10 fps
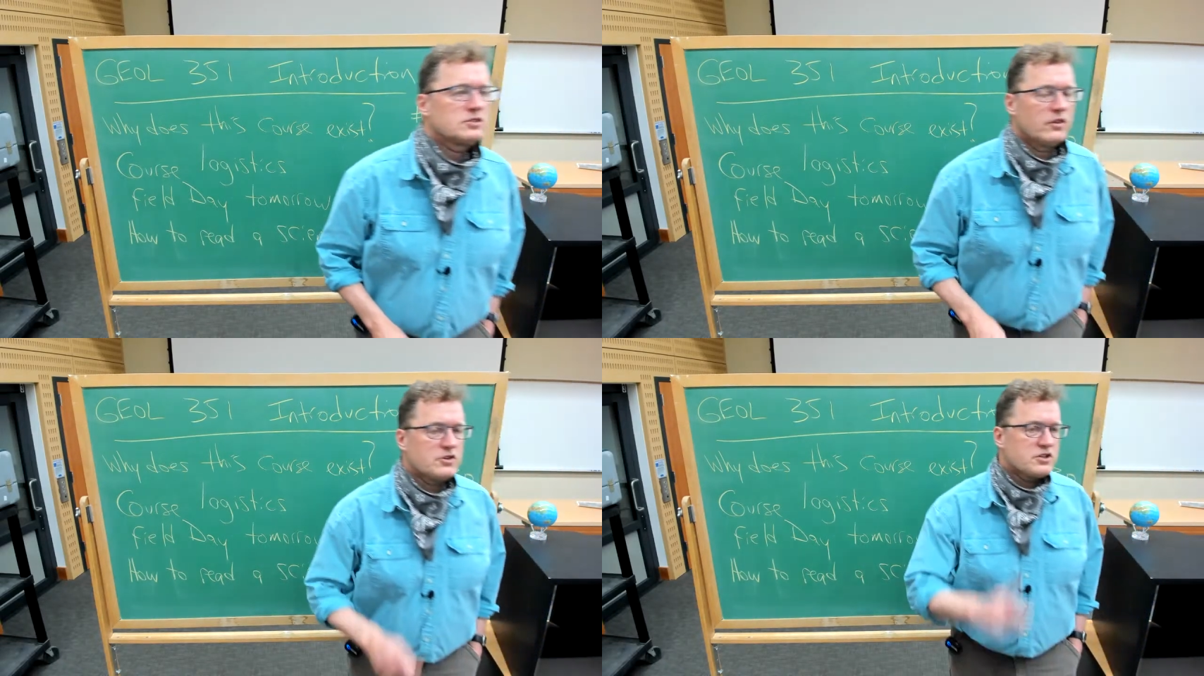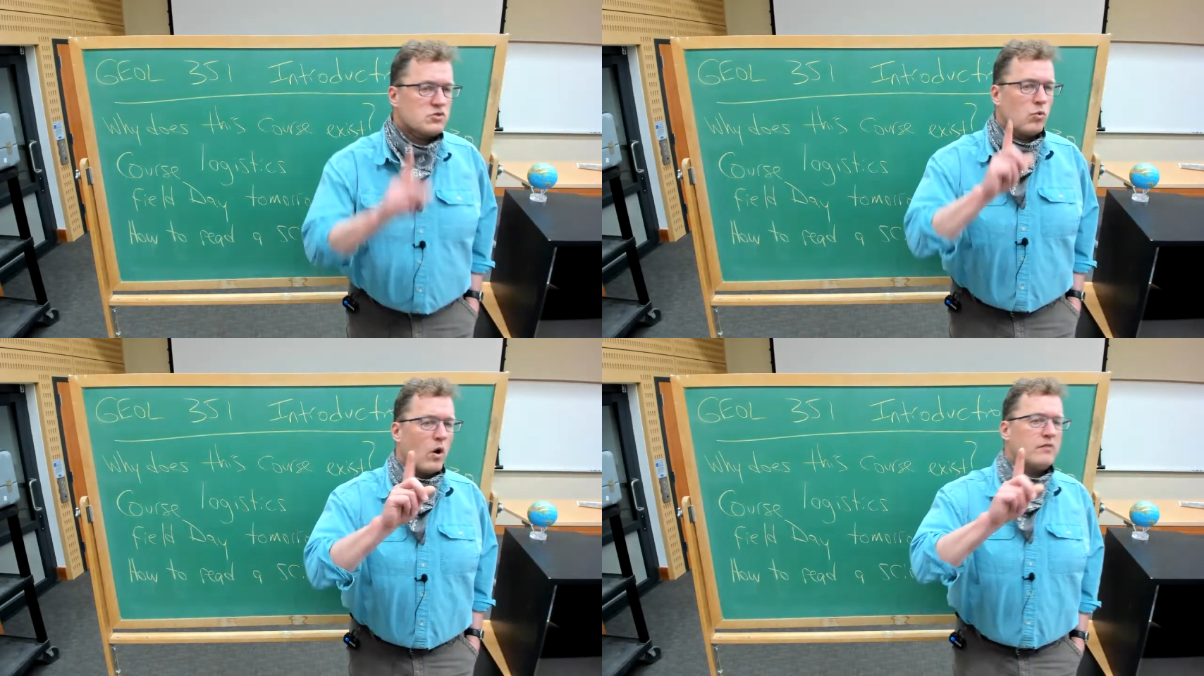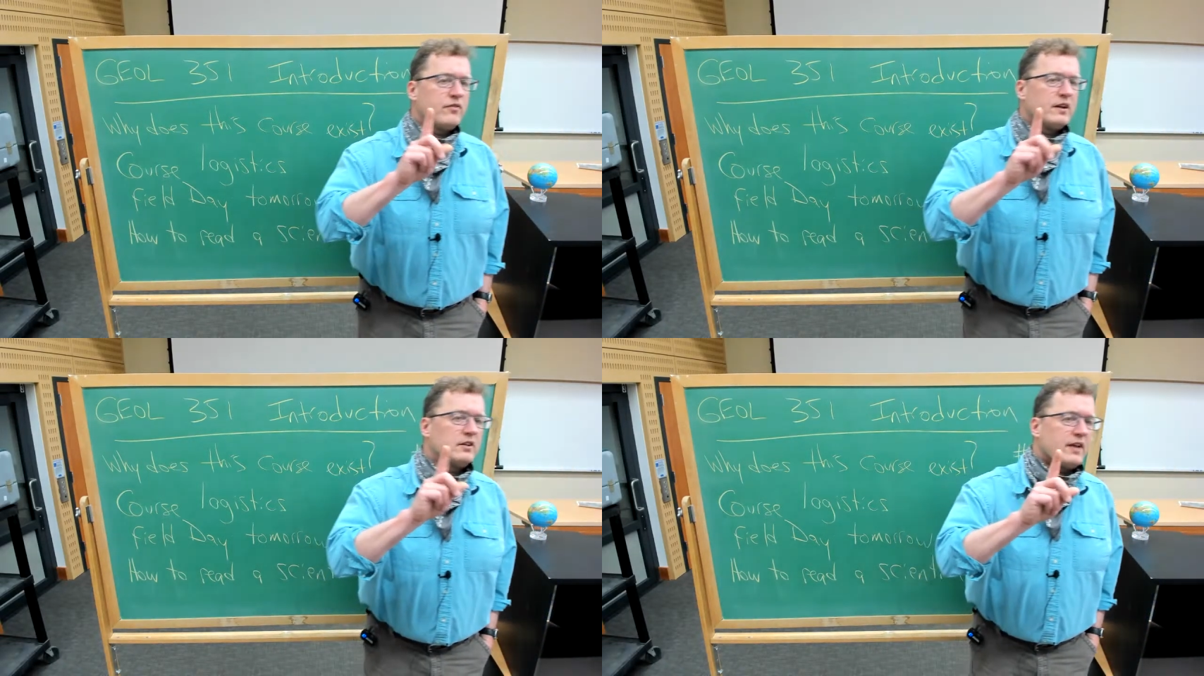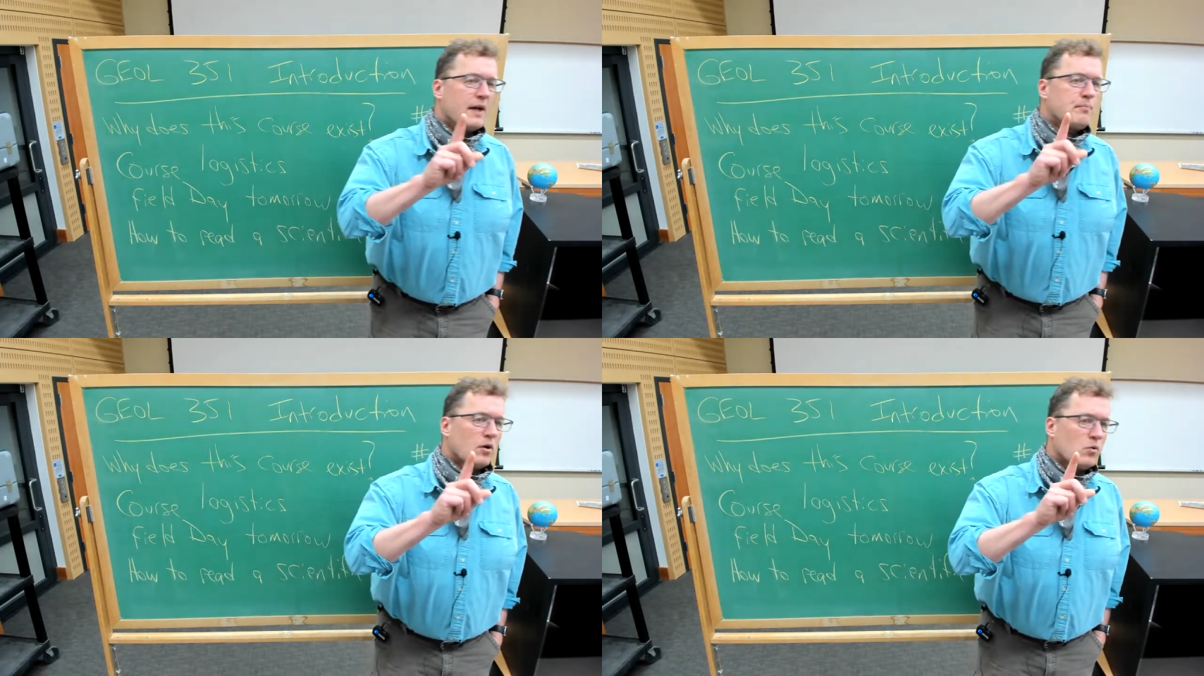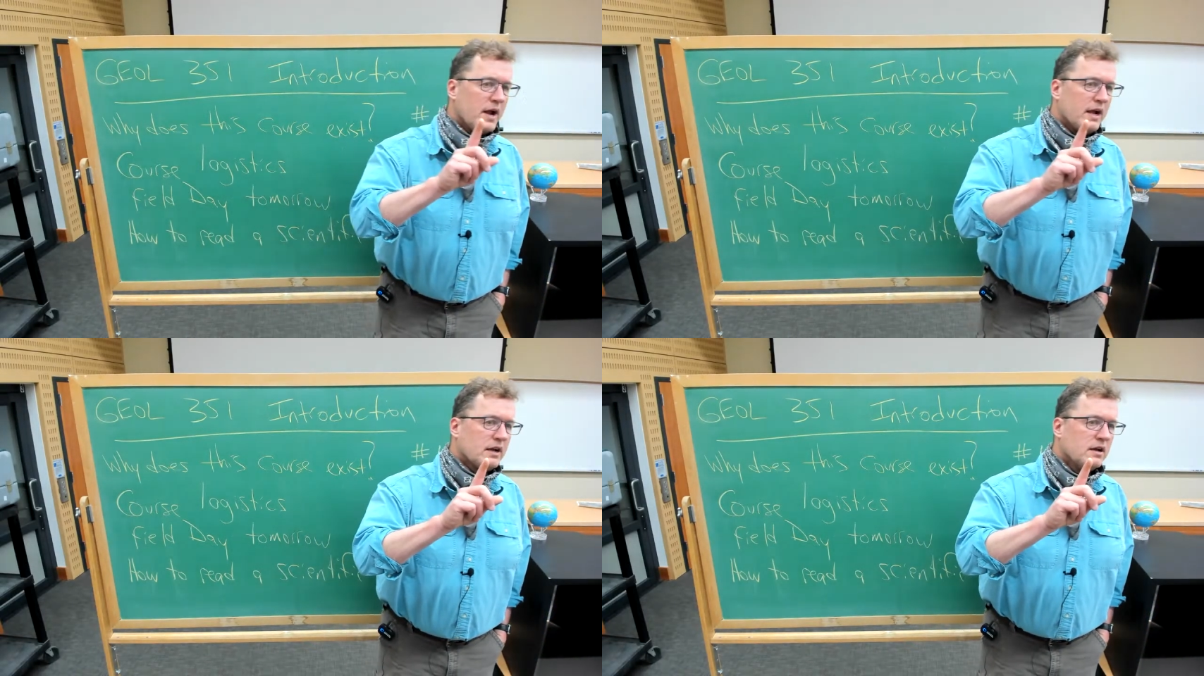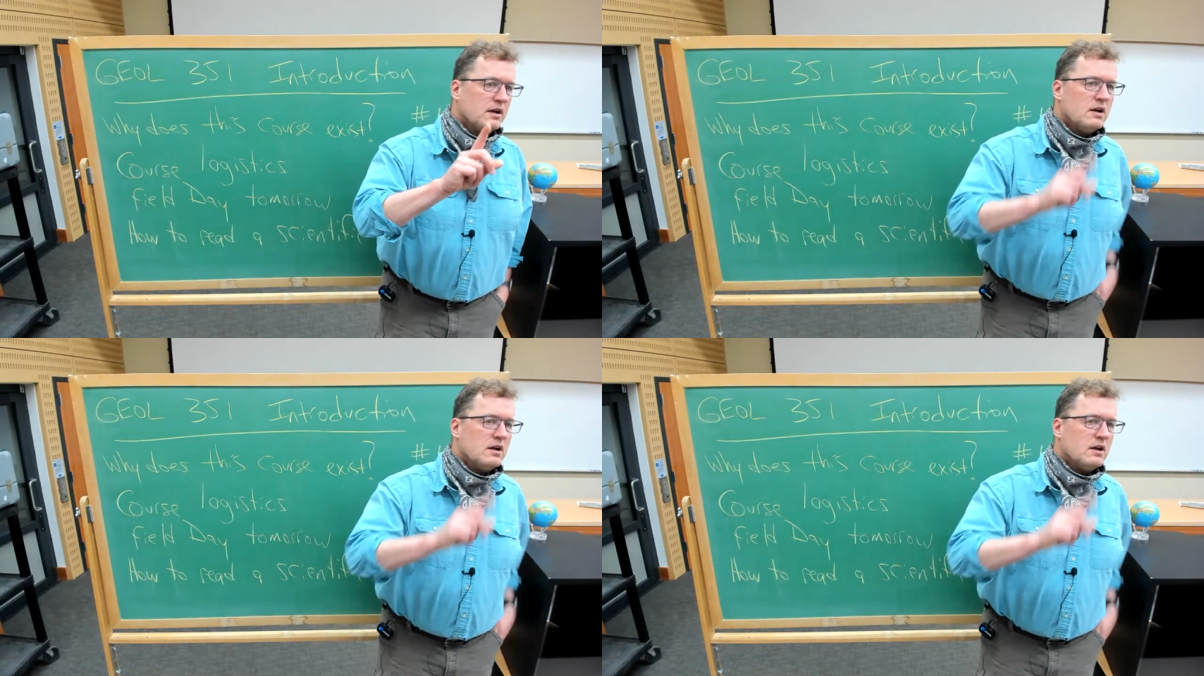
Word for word: So there's just one field day per week.